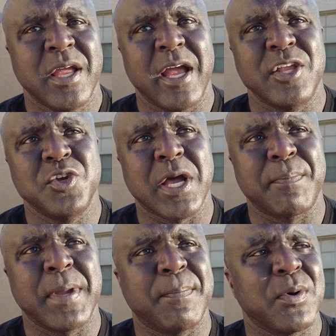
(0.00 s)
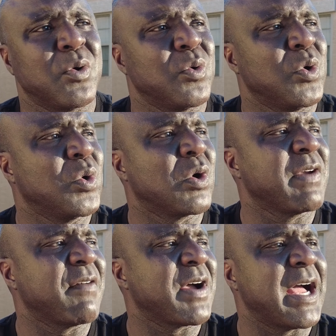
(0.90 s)
and you got people who don't
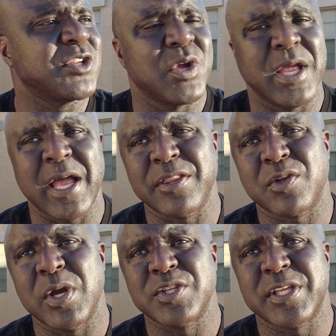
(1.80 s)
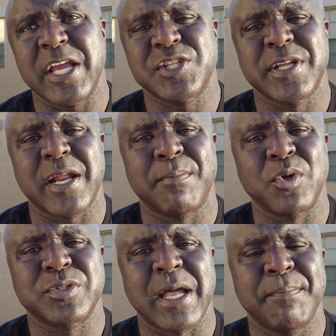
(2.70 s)
even have a high, high school education that are
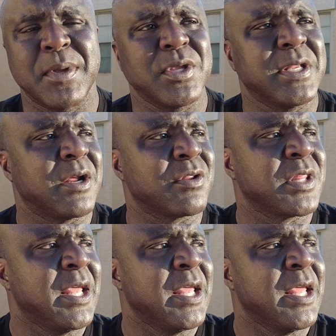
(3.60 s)
multimillionaires.